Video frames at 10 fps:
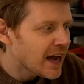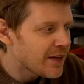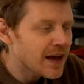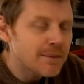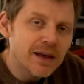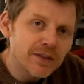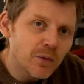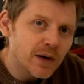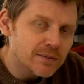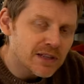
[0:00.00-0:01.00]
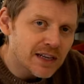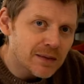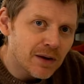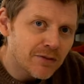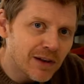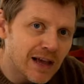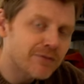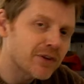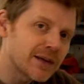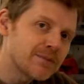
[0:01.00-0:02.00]
And that meant that when I'm taking my
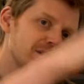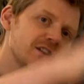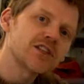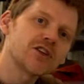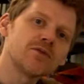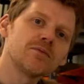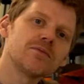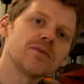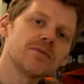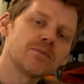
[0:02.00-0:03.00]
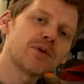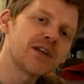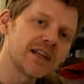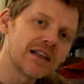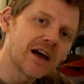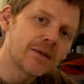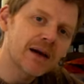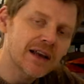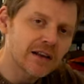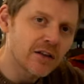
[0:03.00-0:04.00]
flat frames, so putting a light
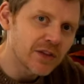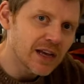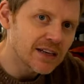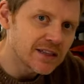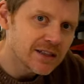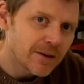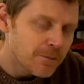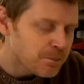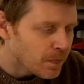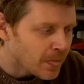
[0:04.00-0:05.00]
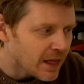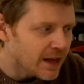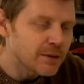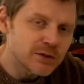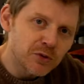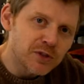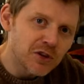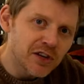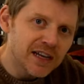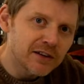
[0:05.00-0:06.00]
panel on the end, it was always
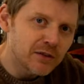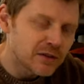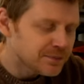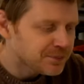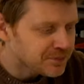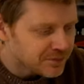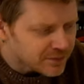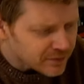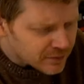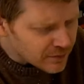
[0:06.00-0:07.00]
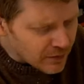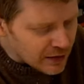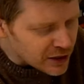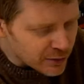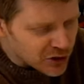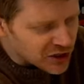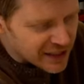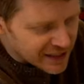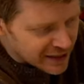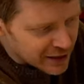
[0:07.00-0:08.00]
on an angle. So it was
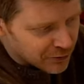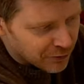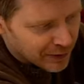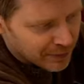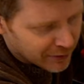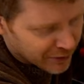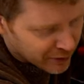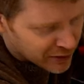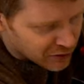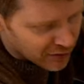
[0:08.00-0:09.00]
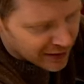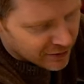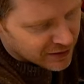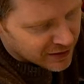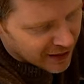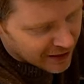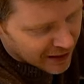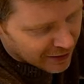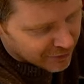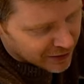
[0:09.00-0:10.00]
just easier to flip the focus around and
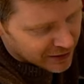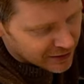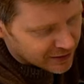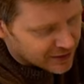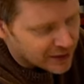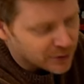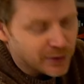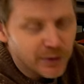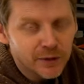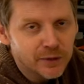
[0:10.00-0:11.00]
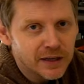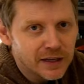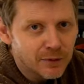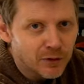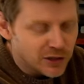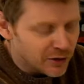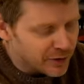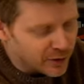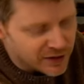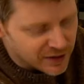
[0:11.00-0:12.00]
have the ZWO
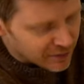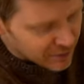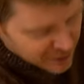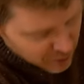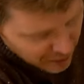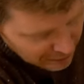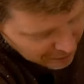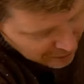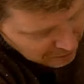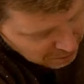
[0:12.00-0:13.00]
autofocuser this way.